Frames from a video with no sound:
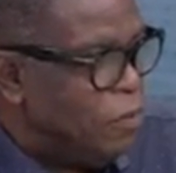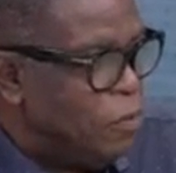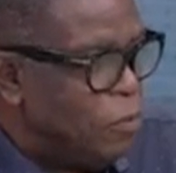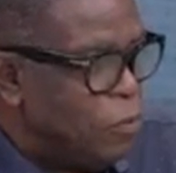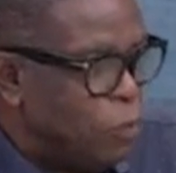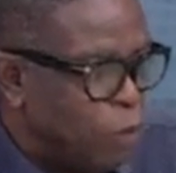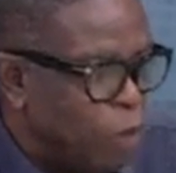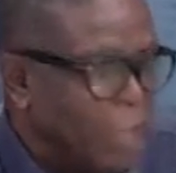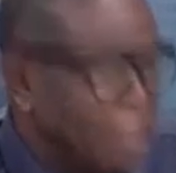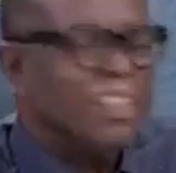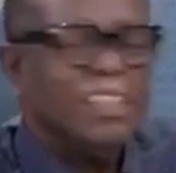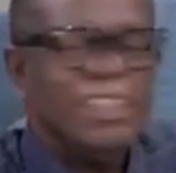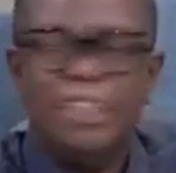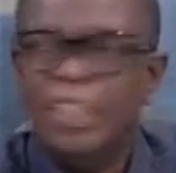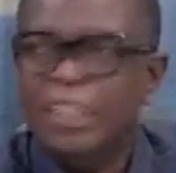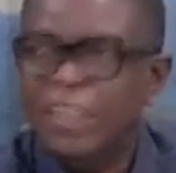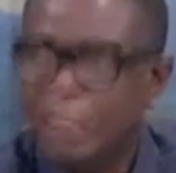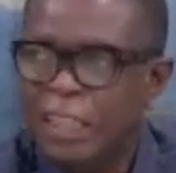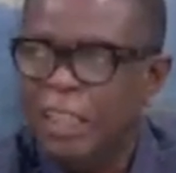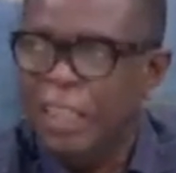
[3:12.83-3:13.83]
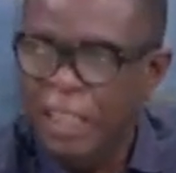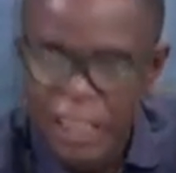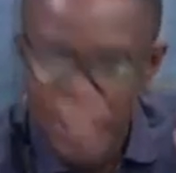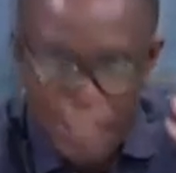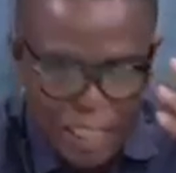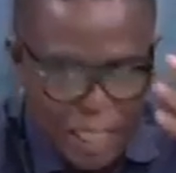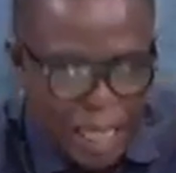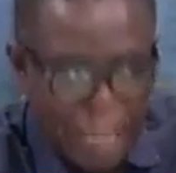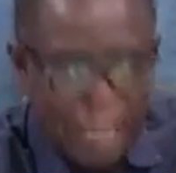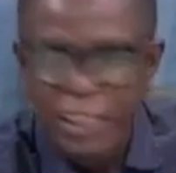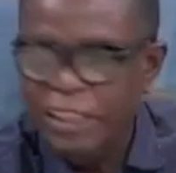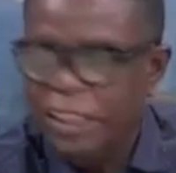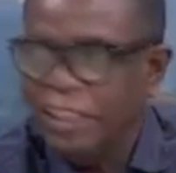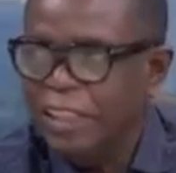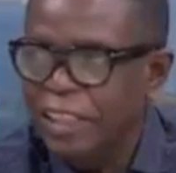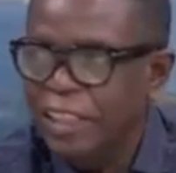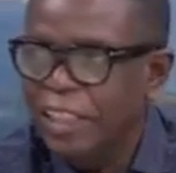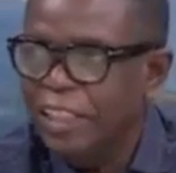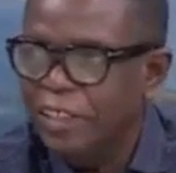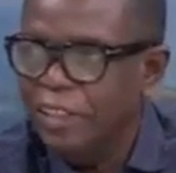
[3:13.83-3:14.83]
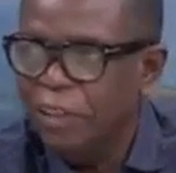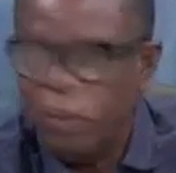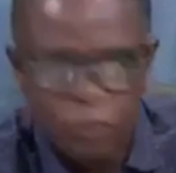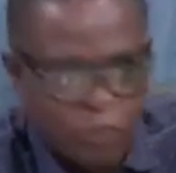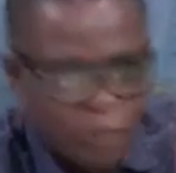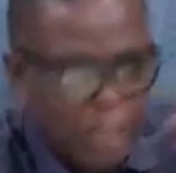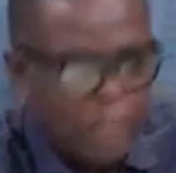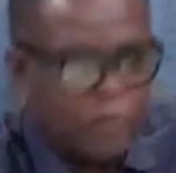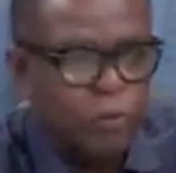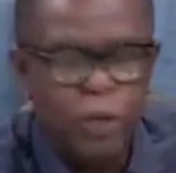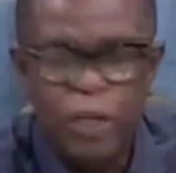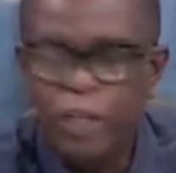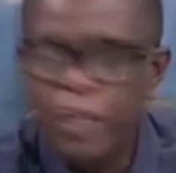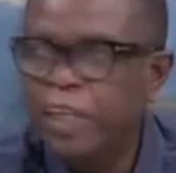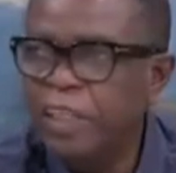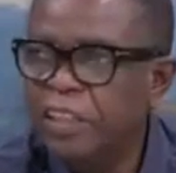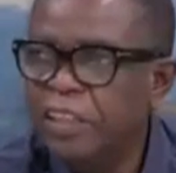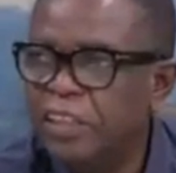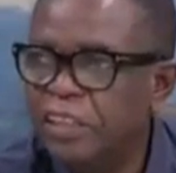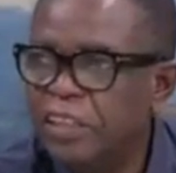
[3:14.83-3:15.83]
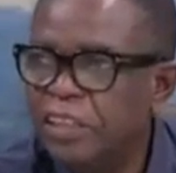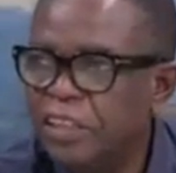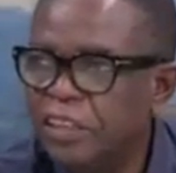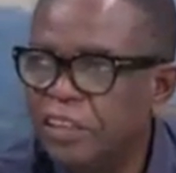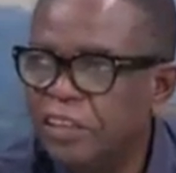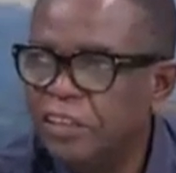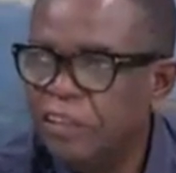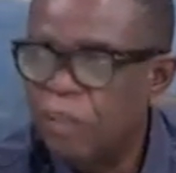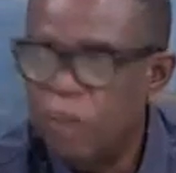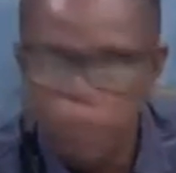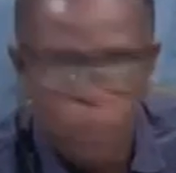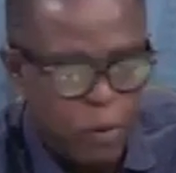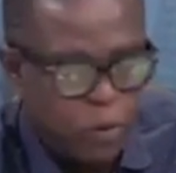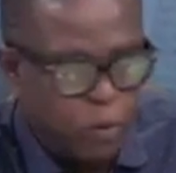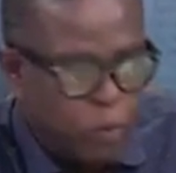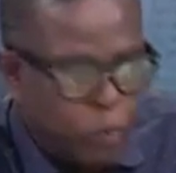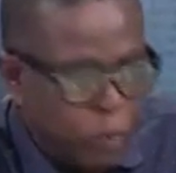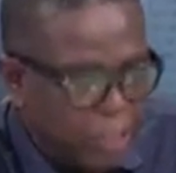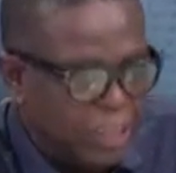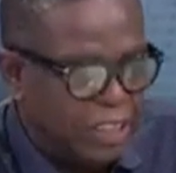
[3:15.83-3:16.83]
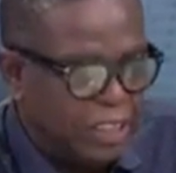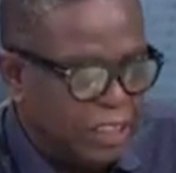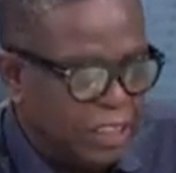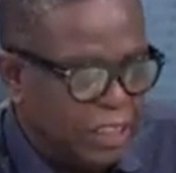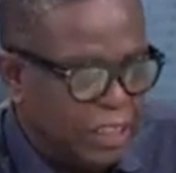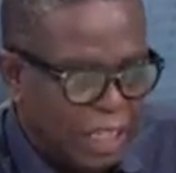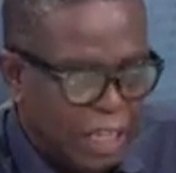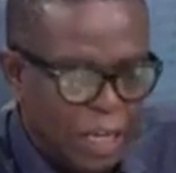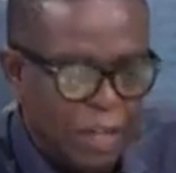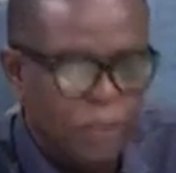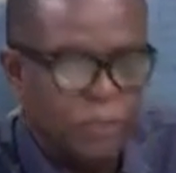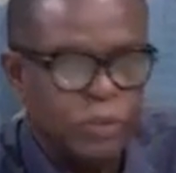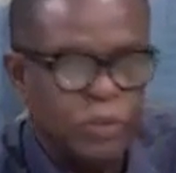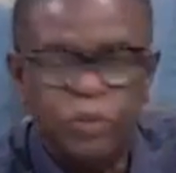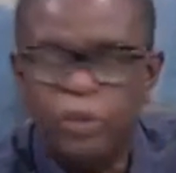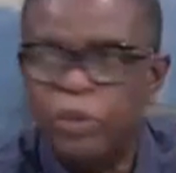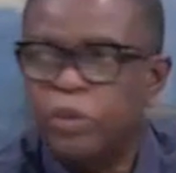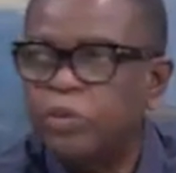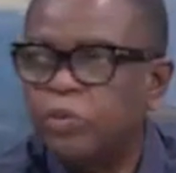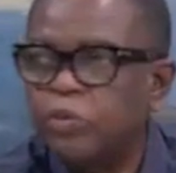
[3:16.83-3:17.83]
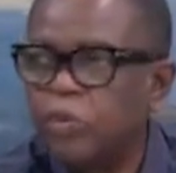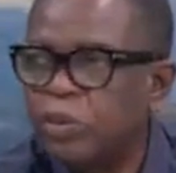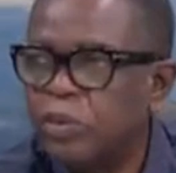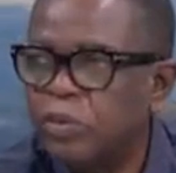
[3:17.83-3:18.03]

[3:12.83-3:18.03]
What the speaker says: What is the legality of that warrant upon which the house was